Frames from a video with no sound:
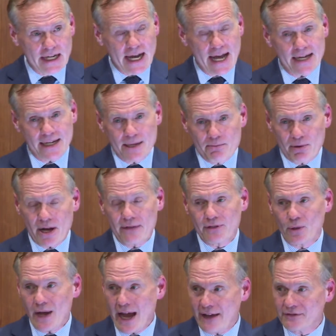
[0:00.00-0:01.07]
And in improv,
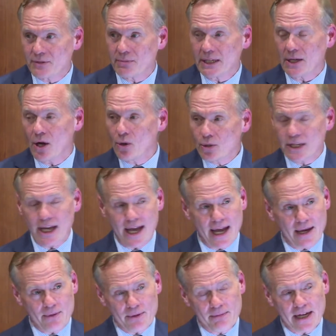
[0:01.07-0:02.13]
you have to be
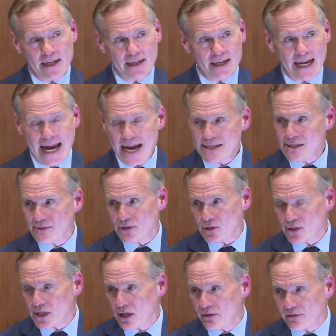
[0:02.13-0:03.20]
okay with making an ass of
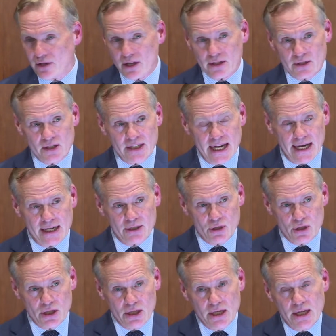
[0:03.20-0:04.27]
yourself on stage.